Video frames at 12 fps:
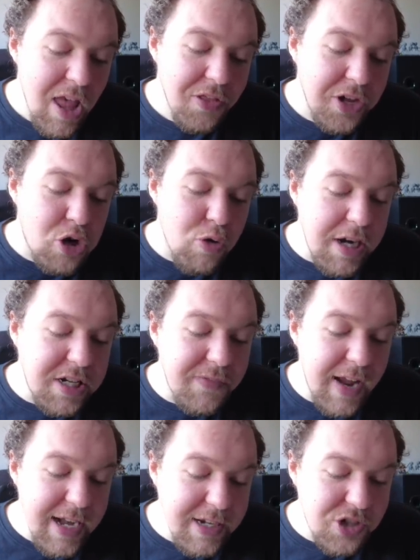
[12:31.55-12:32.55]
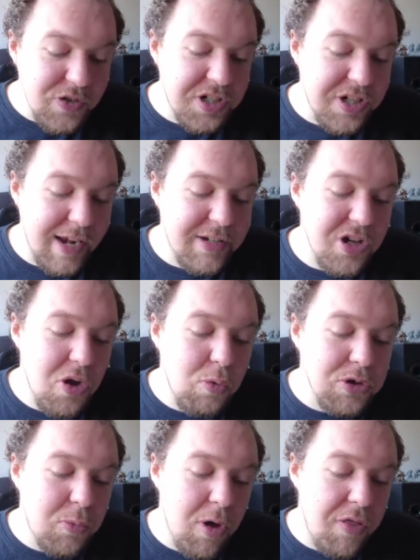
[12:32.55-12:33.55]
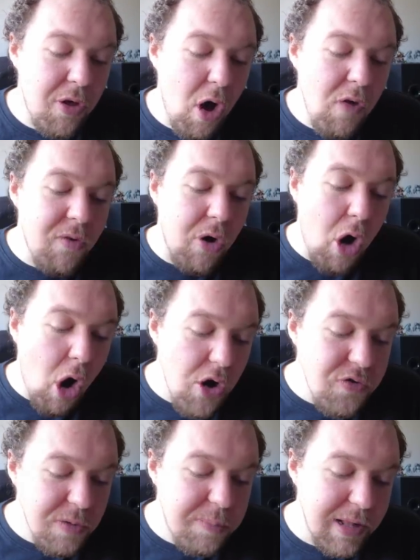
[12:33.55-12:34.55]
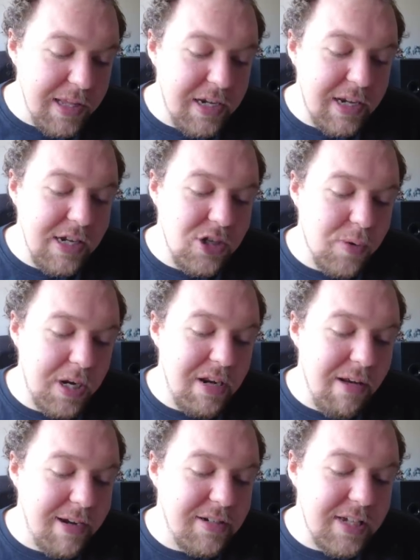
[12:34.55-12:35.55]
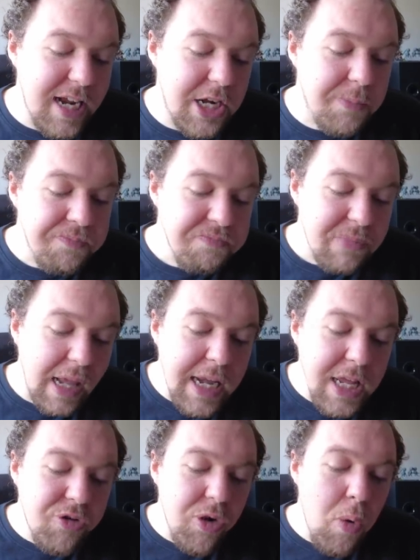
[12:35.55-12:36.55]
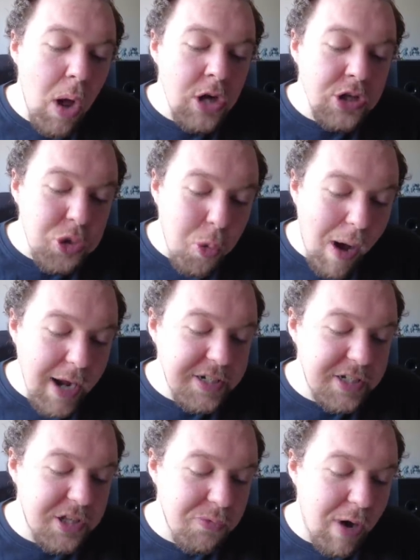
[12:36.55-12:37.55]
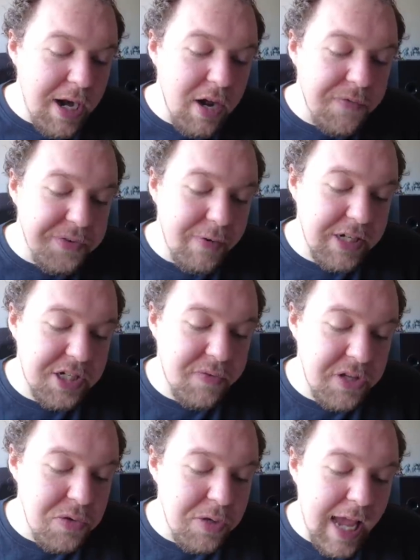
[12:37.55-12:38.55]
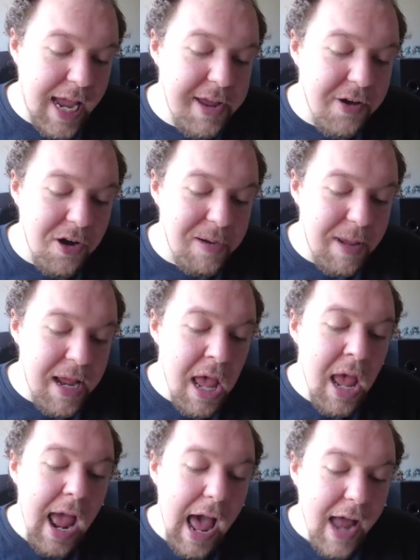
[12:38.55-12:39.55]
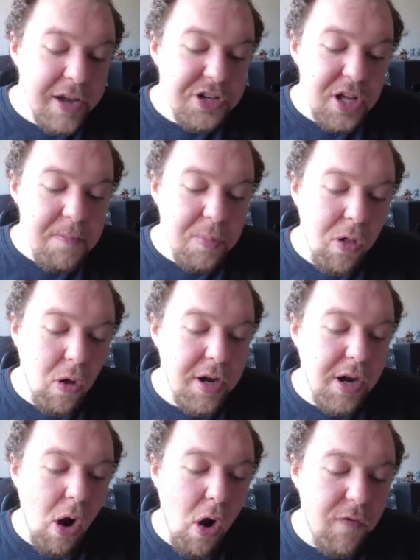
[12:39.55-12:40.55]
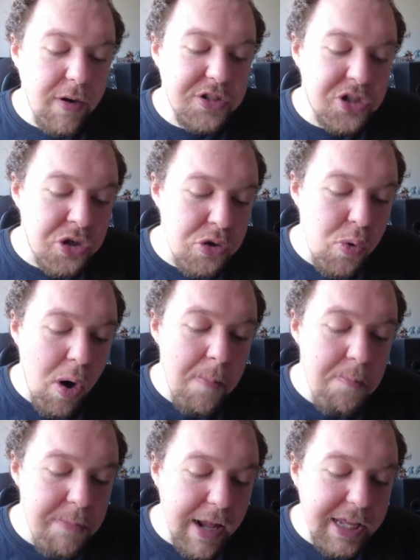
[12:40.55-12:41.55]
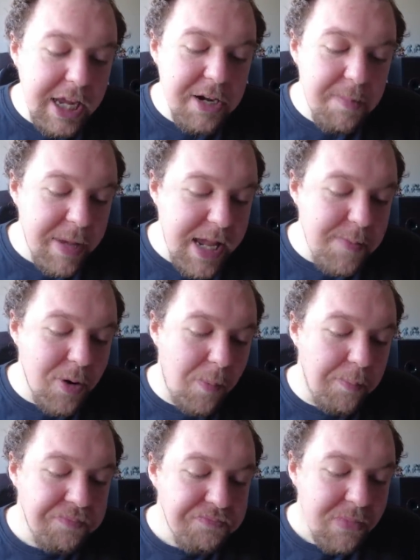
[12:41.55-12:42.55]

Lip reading: The creative industry sector was worth over £100 billion in 2019. And it grew twice the rate of the rest of the UK economy and employed over 2 million people.